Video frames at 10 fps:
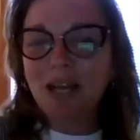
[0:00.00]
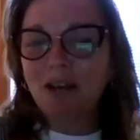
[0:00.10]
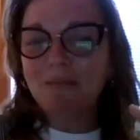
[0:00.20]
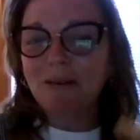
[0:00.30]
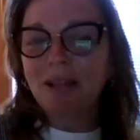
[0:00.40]
yo,
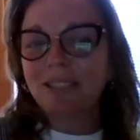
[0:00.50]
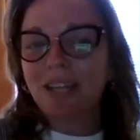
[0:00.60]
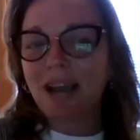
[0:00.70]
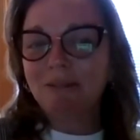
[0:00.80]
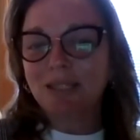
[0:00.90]
remember that
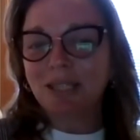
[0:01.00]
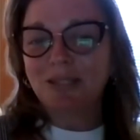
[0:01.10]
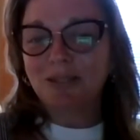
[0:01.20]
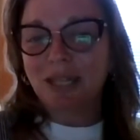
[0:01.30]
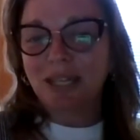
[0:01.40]
time your
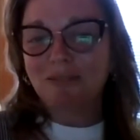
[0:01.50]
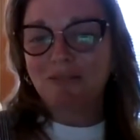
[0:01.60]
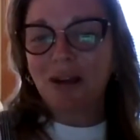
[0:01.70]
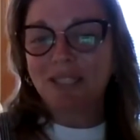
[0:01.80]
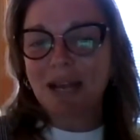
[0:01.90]
sister said you
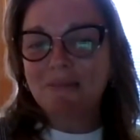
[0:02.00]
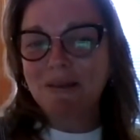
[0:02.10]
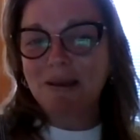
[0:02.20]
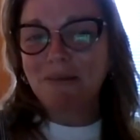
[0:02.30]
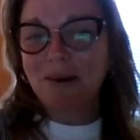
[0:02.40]
fuck dead
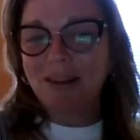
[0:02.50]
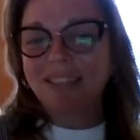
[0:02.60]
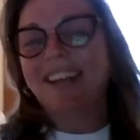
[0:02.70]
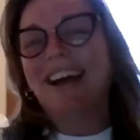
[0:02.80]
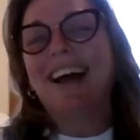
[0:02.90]
people?